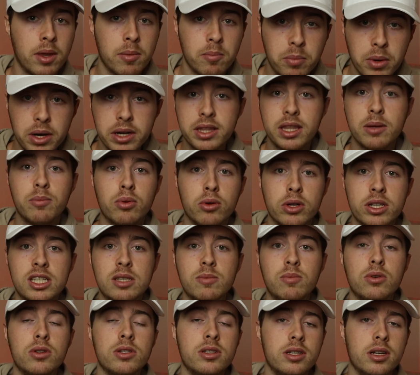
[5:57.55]
But the
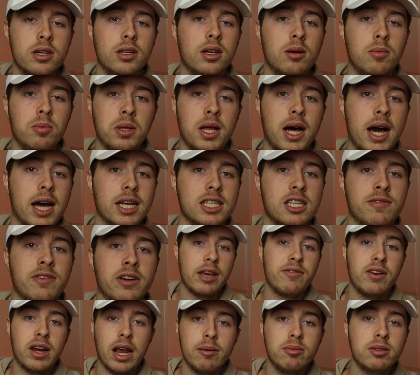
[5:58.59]
principle still applies.
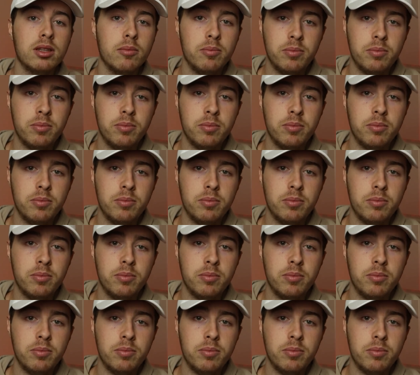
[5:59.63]
If you're able to